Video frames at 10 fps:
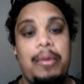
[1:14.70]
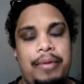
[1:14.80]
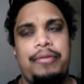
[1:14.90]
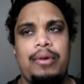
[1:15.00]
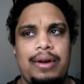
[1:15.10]
well,
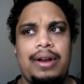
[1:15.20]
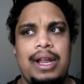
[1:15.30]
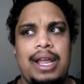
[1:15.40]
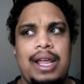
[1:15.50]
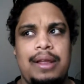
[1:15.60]

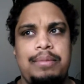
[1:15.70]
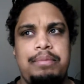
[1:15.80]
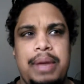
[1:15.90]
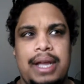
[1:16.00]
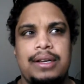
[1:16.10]
before he
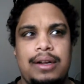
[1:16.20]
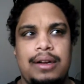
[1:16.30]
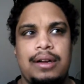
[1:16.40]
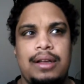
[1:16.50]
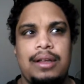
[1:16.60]
banged
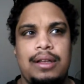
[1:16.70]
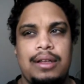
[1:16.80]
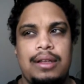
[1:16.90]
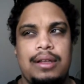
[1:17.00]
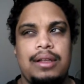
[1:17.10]
her,
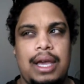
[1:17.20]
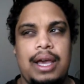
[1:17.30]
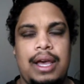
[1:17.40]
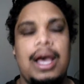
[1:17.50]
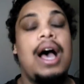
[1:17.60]

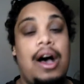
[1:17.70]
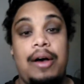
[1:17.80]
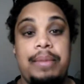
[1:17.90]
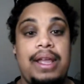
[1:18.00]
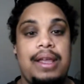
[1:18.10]
yeah,
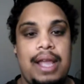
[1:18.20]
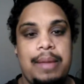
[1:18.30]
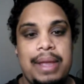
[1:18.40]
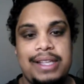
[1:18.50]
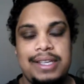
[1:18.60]

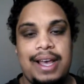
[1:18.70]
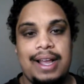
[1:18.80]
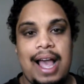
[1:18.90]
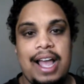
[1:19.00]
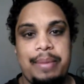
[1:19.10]
he meets
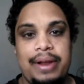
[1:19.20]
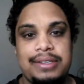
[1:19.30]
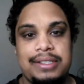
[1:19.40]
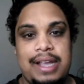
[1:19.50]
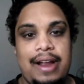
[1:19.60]
Guy
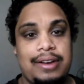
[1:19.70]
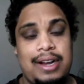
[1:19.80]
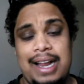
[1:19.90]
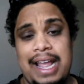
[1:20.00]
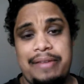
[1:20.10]
Pearce's
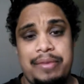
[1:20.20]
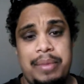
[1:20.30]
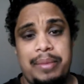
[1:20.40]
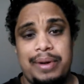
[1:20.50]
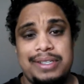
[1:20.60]
character. I can't
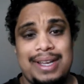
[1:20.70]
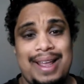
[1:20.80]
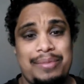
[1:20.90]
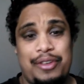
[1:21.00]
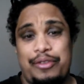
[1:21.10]
remember his
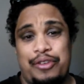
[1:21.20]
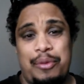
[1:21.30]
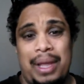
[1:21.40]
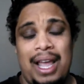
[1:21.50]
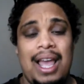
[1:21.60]
name, so
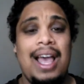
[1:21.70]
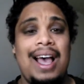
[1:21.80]
sue me.